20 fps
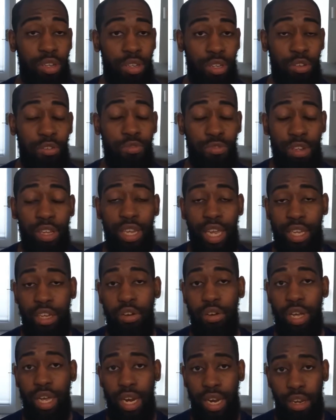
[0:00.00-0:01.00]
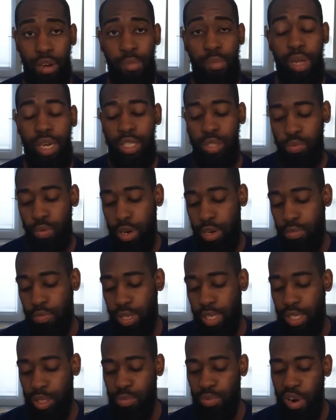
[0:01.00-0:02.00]
you feel like you're getting your money's worth
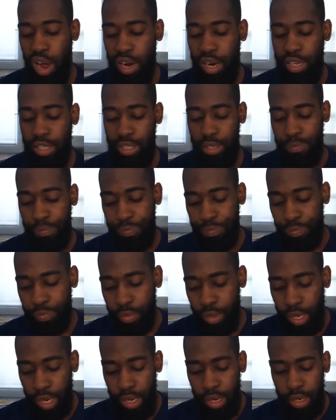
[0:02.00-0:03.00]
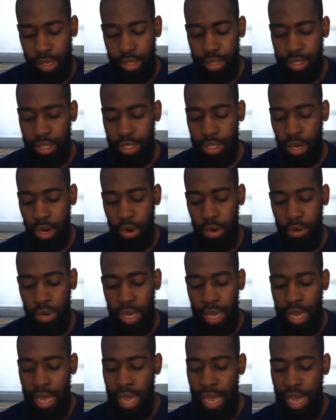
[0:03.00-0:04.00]
with this product. So
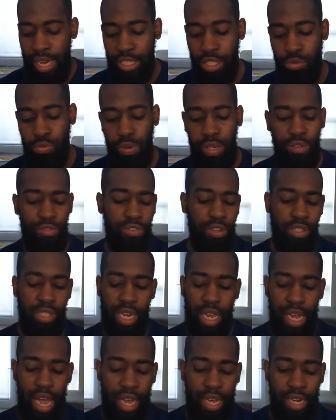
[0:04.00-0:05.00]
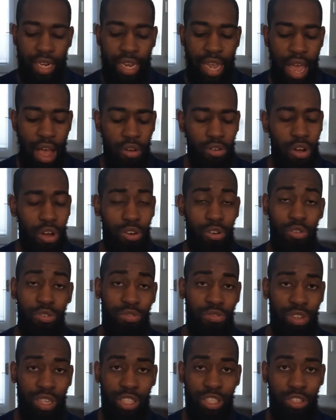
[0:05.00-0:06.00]
it just really feels like I can count on new
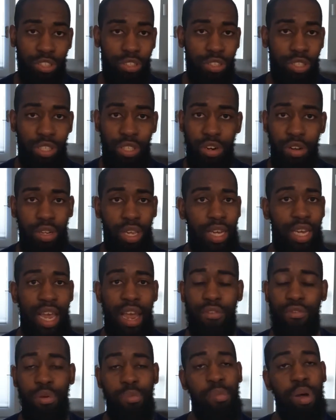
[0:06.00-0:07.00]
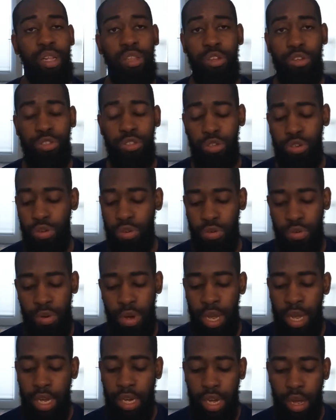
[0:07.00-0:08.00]
features, you know, like every month or two
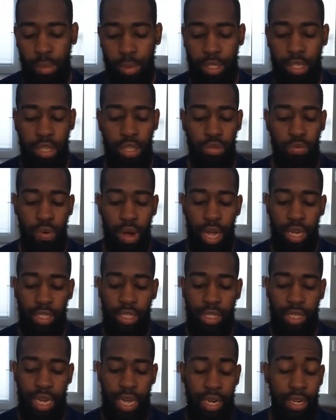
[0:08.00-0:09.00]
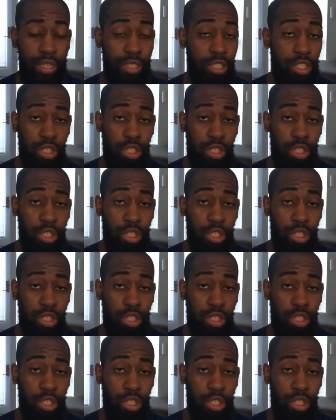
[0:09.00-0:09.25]
coming to this watch, and